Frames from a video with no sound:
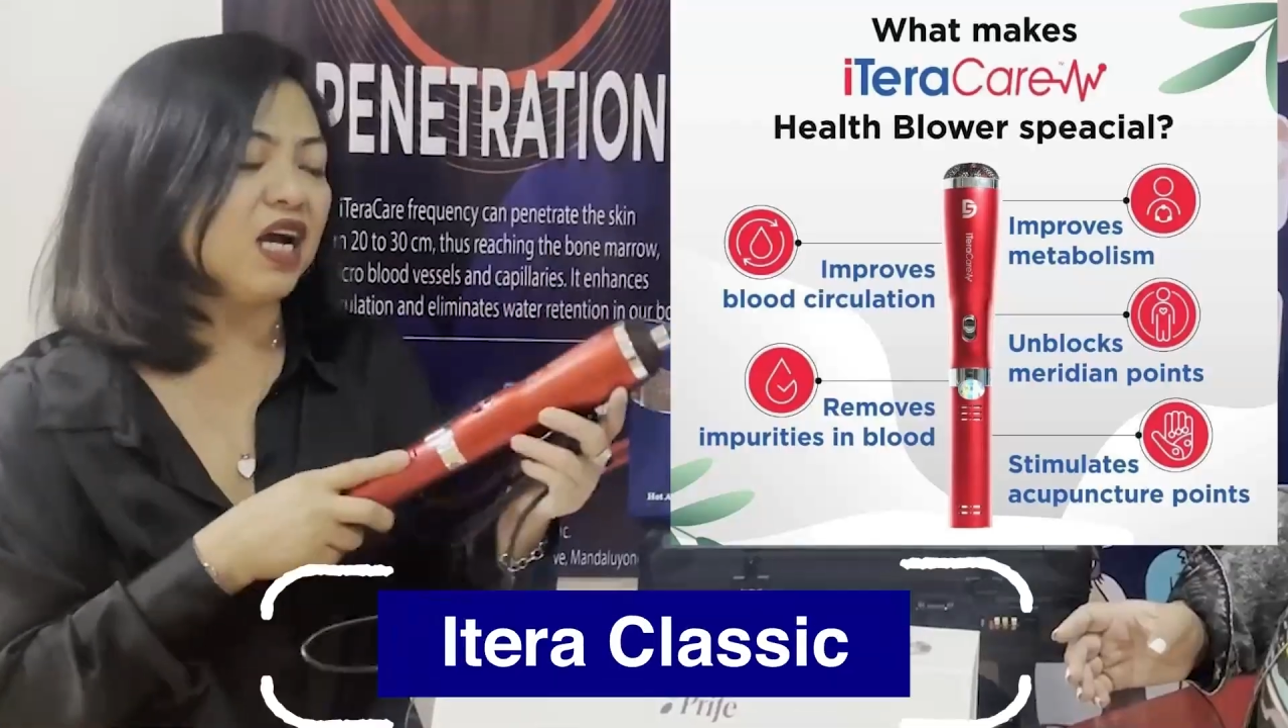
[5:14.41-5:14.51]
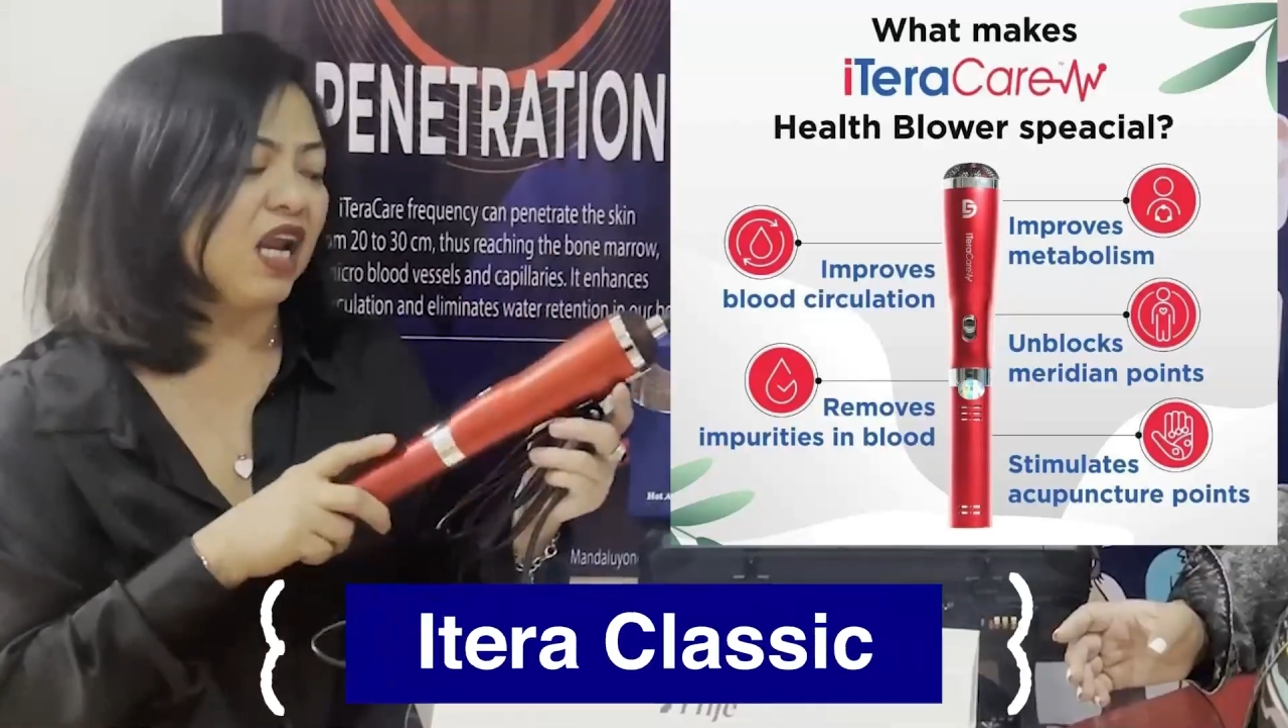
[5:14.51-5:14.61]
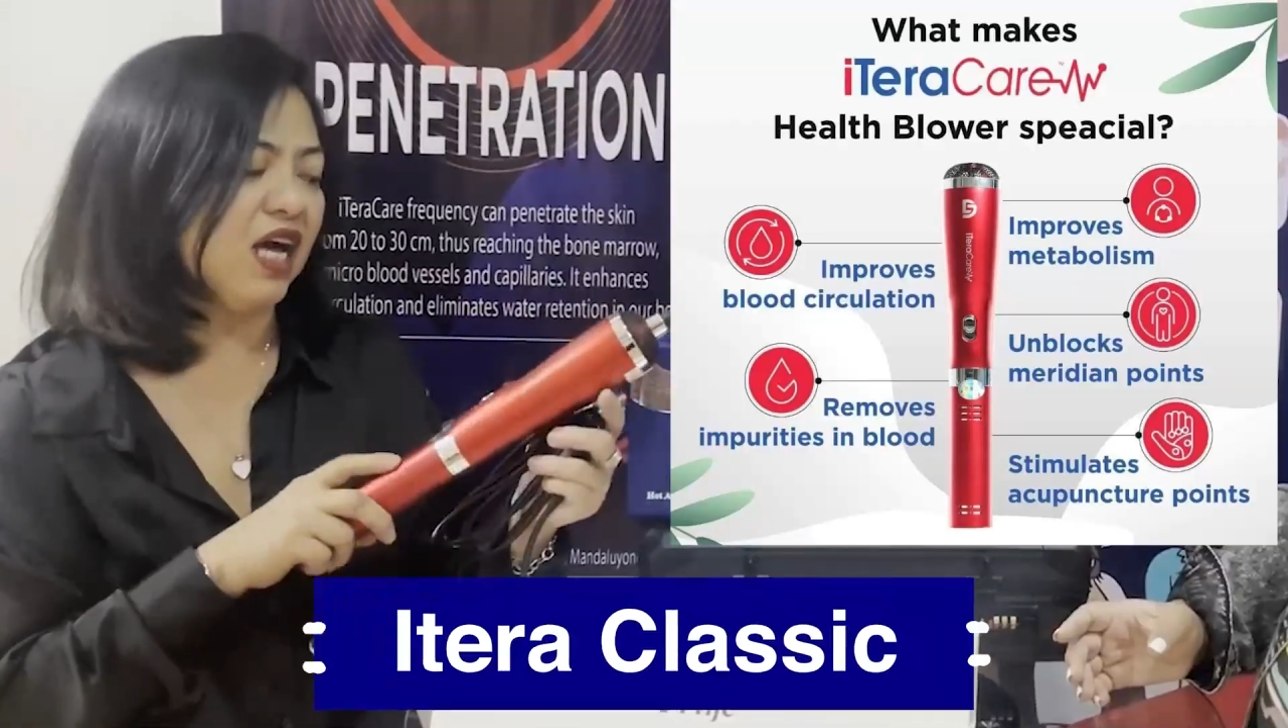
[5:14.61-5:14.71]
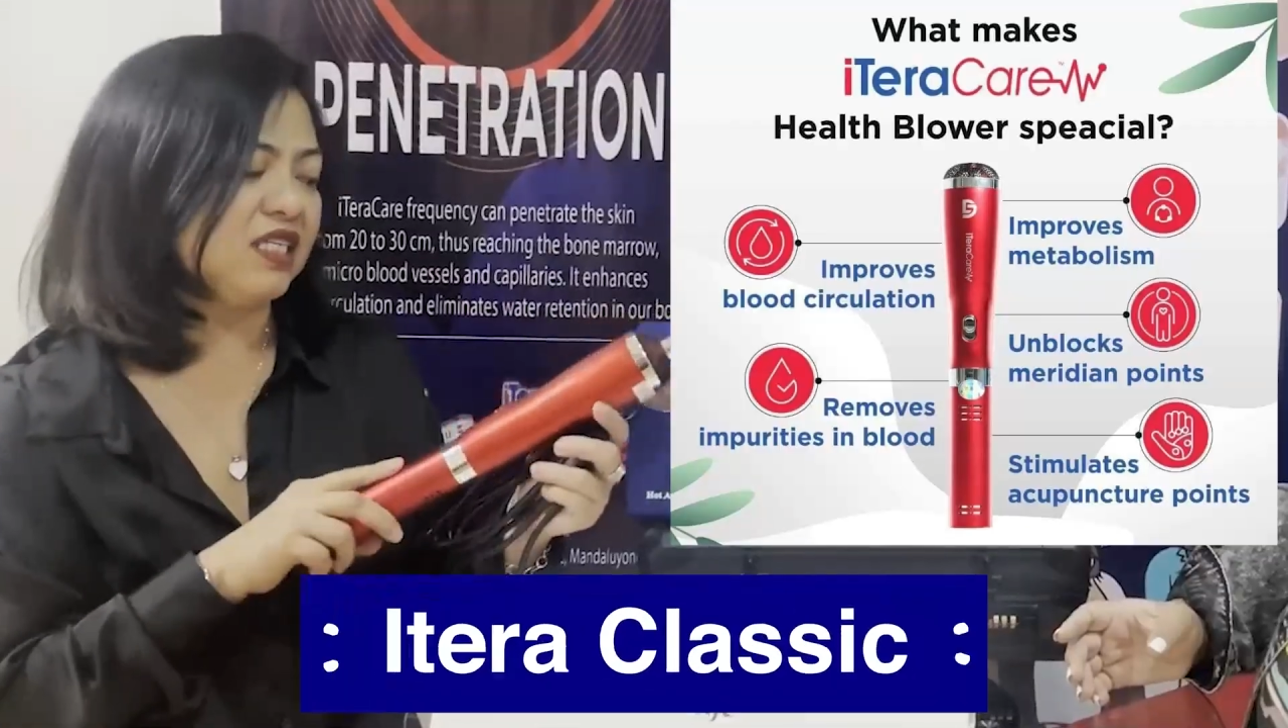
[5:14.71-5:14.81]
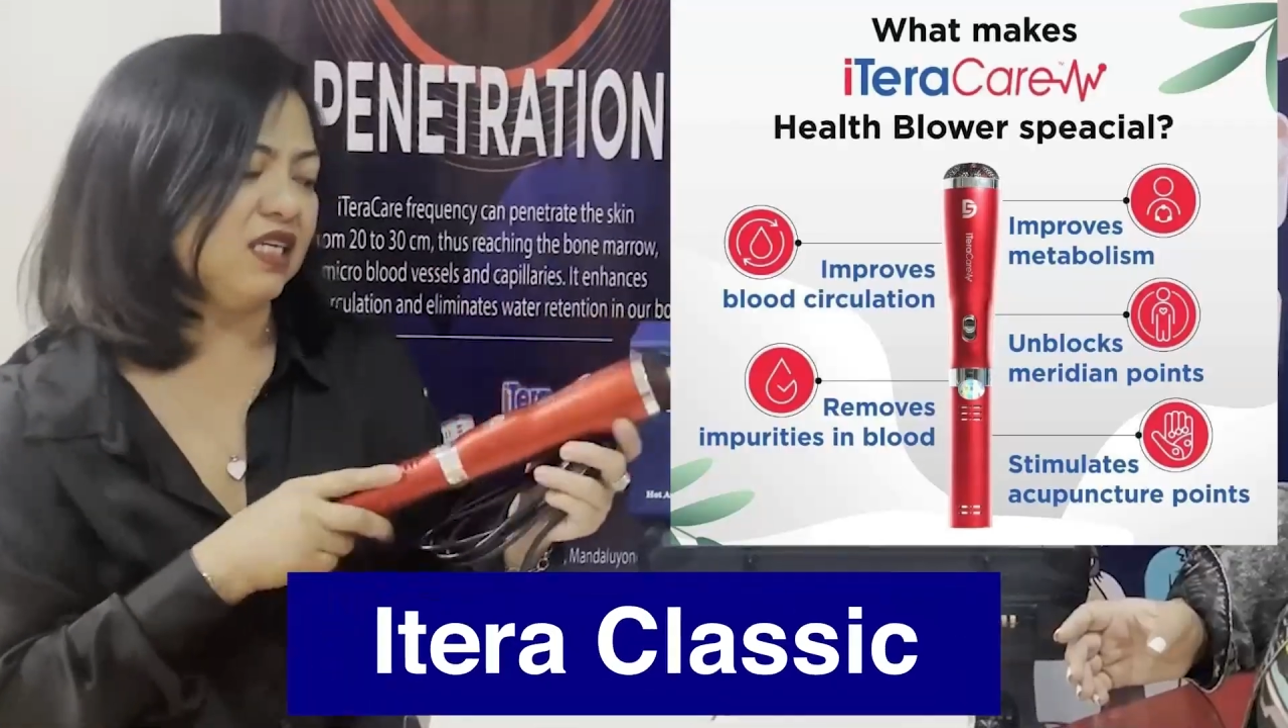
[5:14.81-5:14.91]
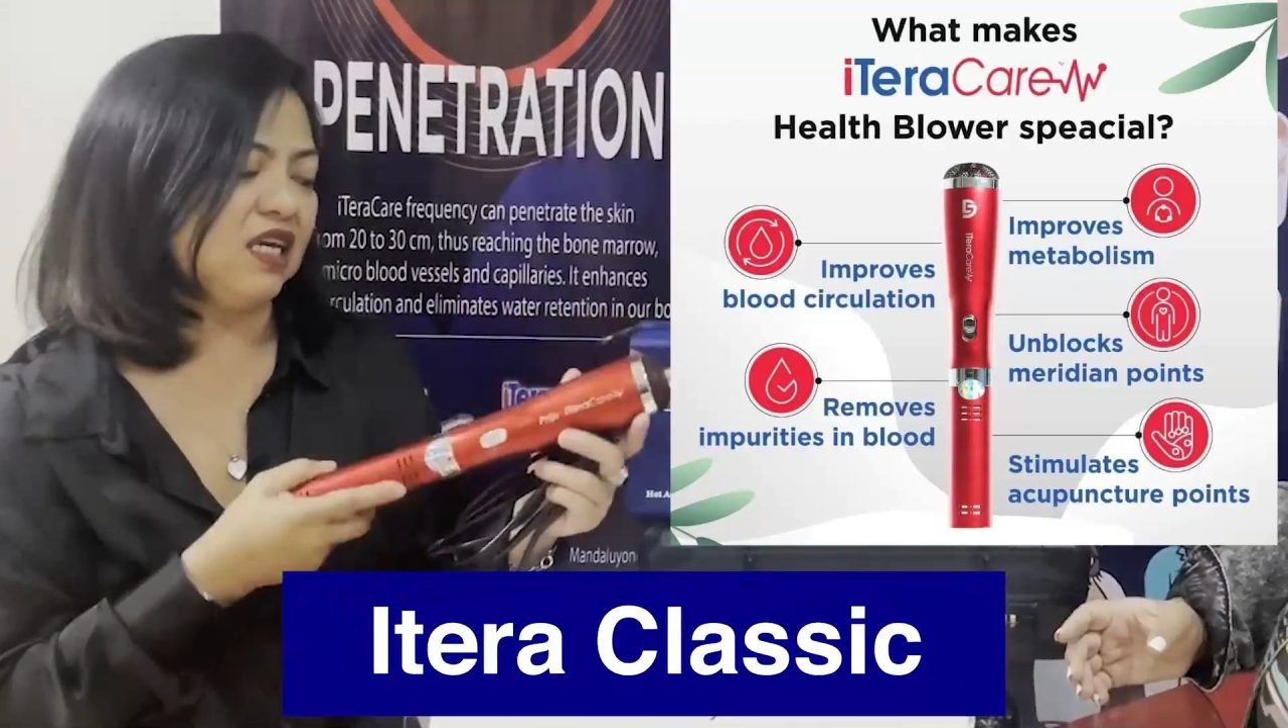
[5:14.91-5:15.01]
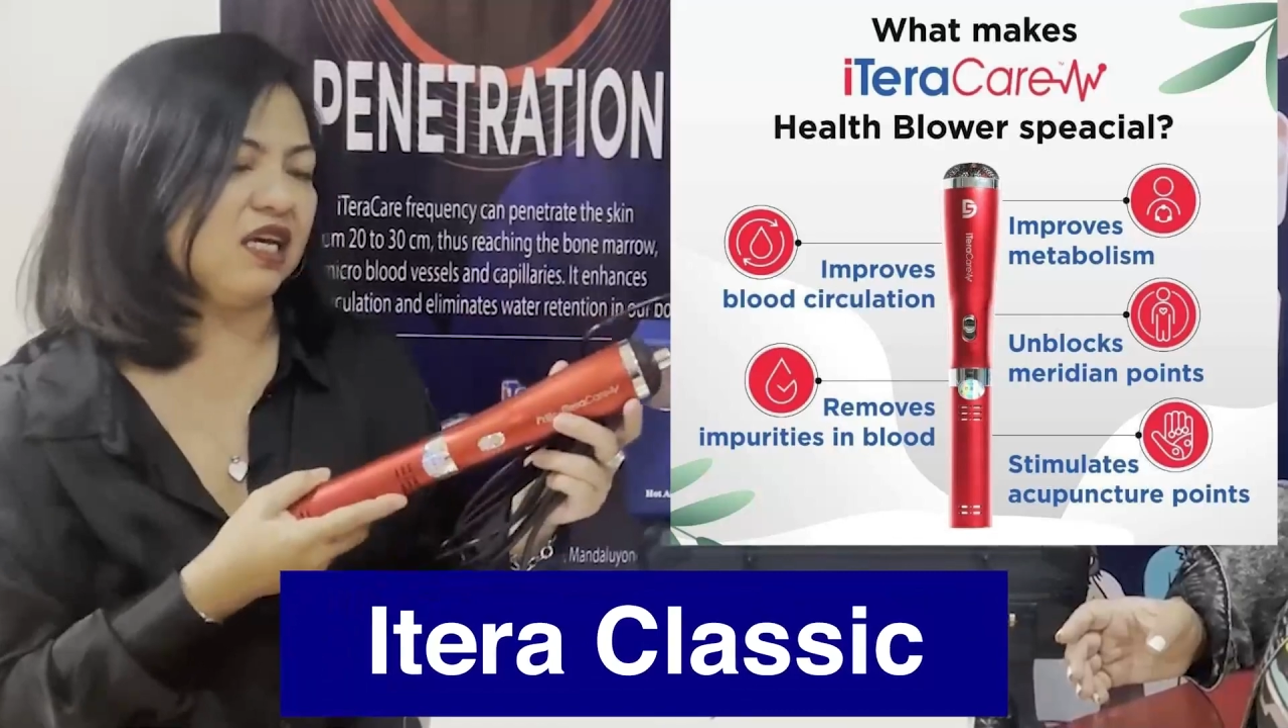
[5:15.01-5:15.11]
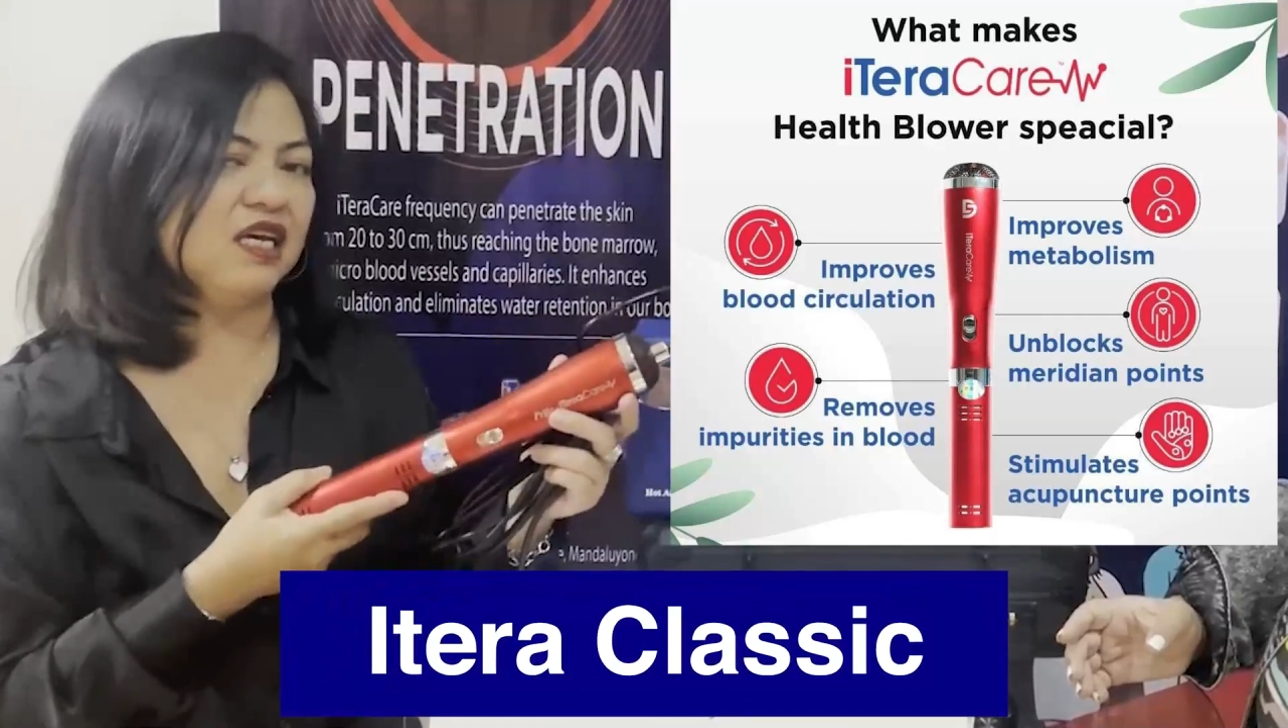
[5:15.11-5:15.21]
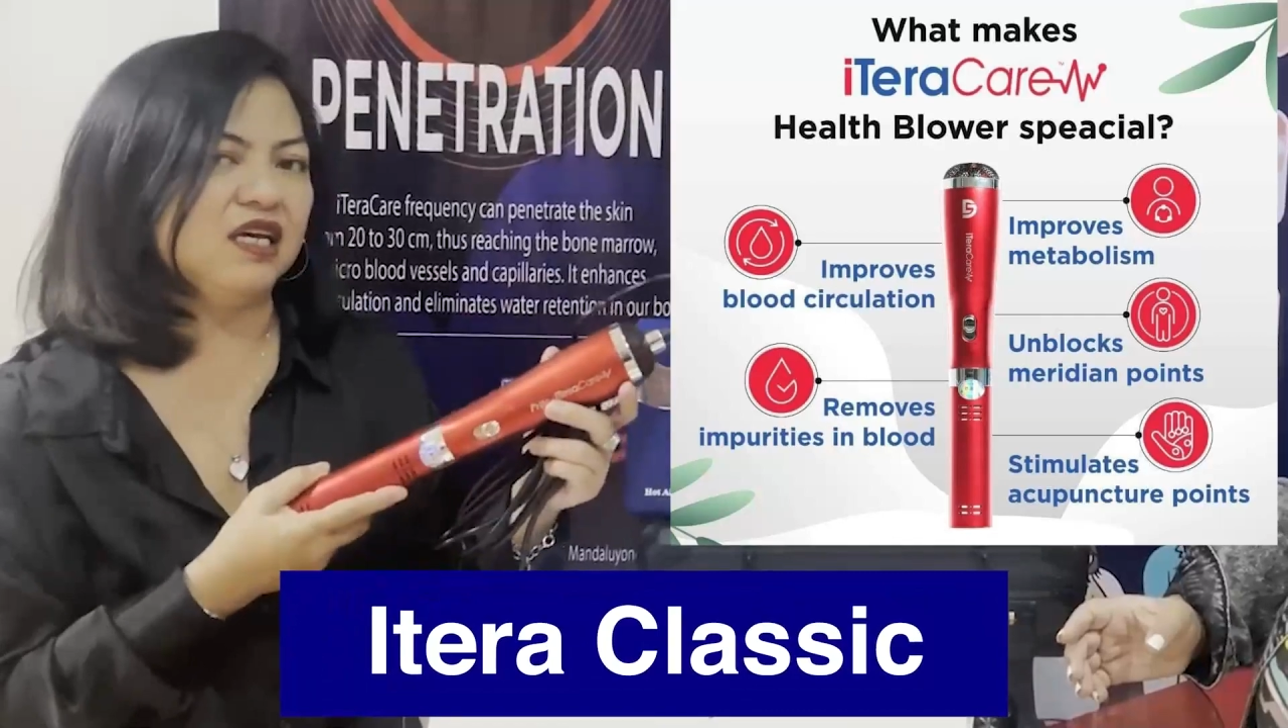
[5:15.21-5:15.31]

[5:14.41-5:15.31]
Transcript: Classic.